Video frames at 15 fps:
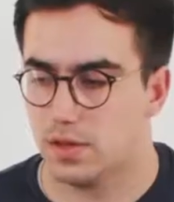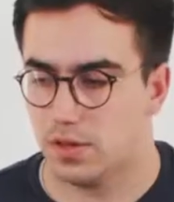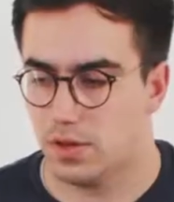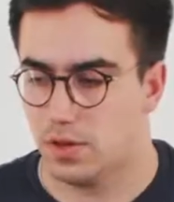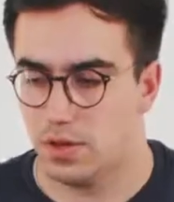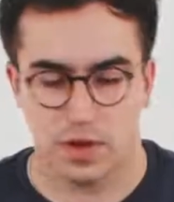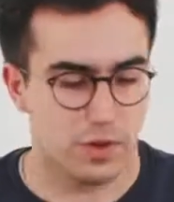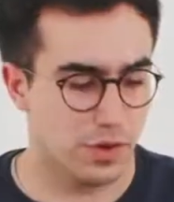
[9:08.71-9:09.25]

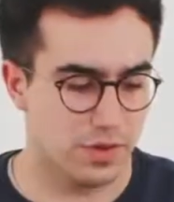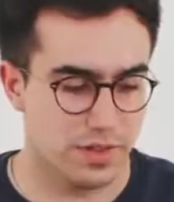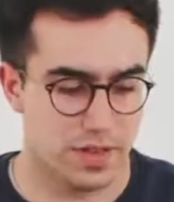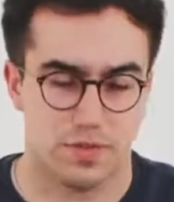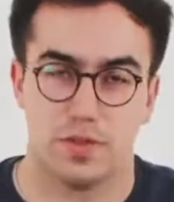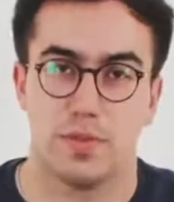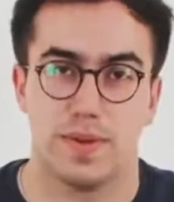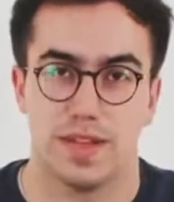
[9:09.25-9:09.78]
So across these
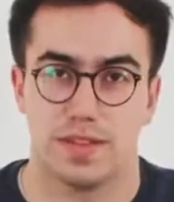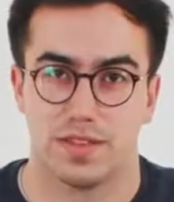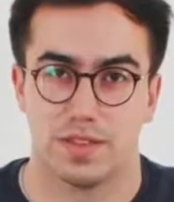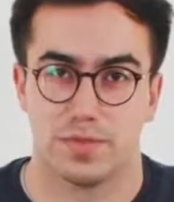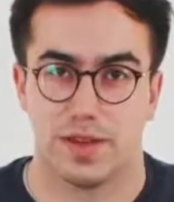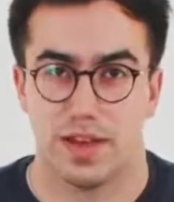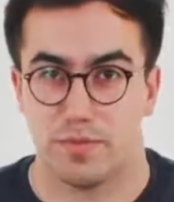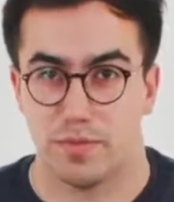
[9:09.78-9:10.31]
few
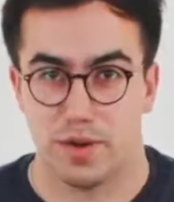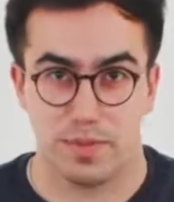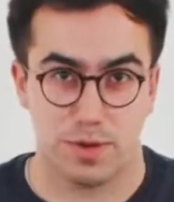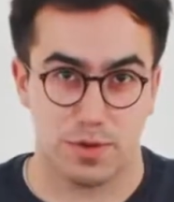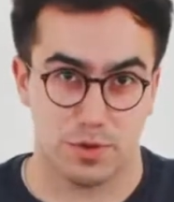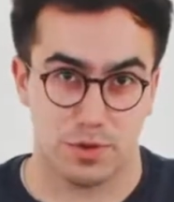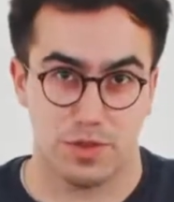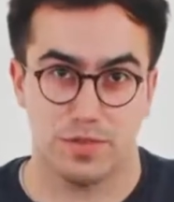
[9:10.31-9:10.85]
pizzas, we have pretty
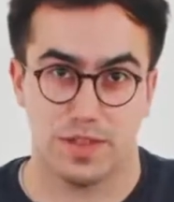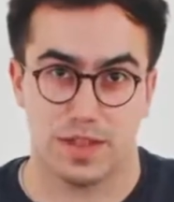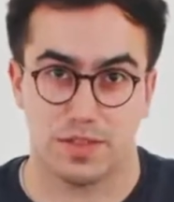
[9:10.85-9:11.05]
much all of the